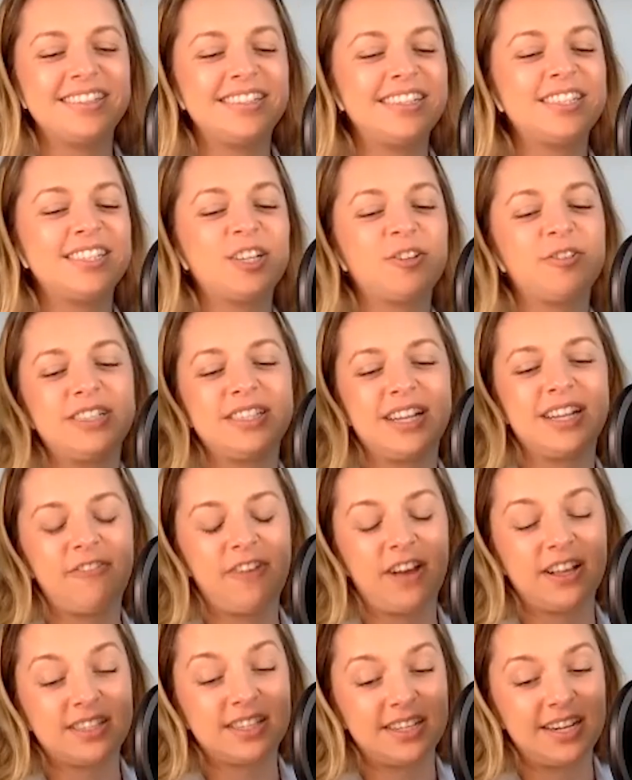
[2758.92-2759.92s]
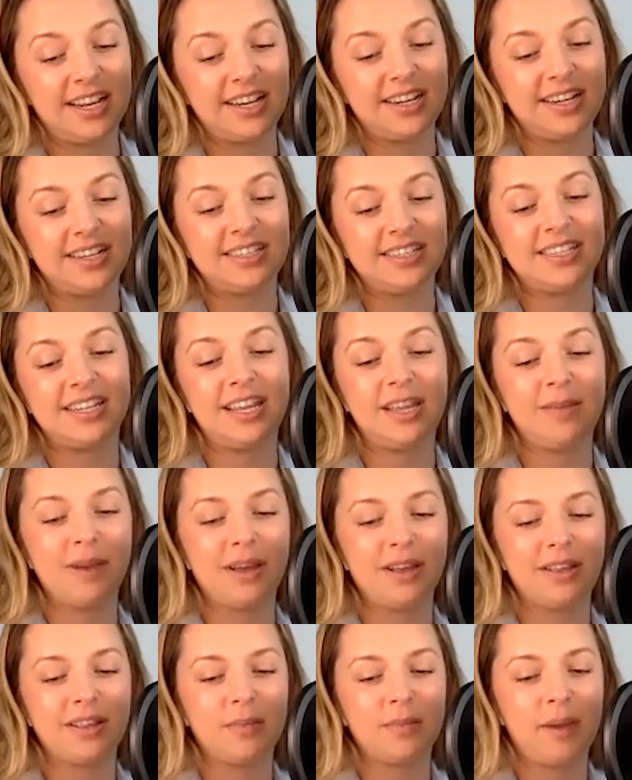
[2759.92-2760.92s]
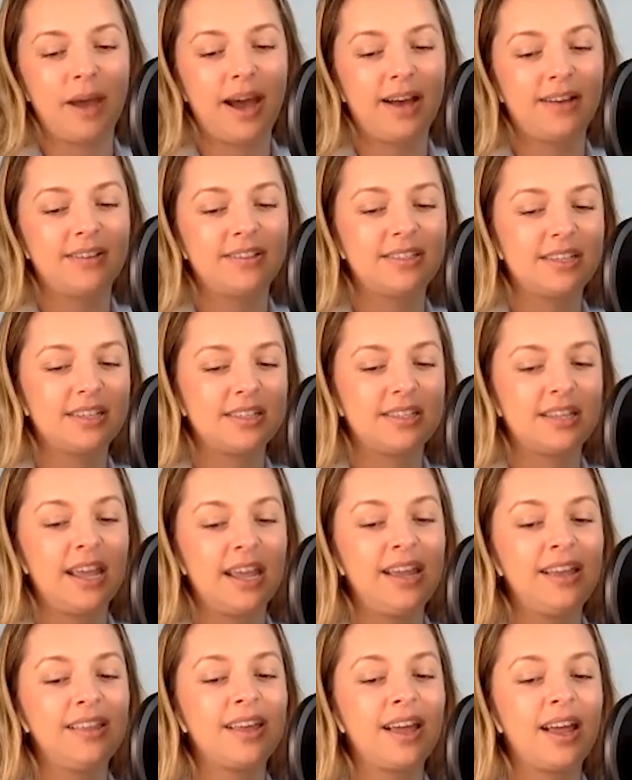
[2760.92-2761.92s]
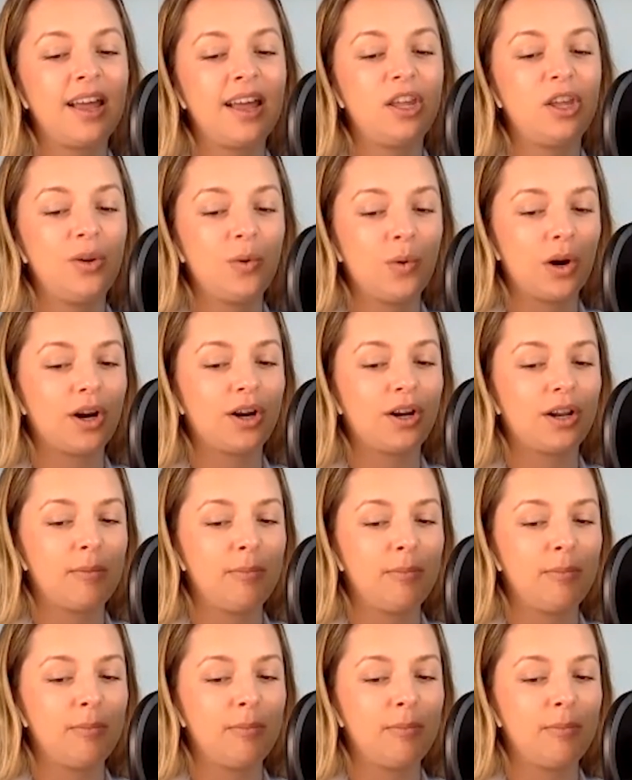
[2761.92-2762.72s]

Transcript: this is the reason I've hesitated to email in the past. Saying that you heard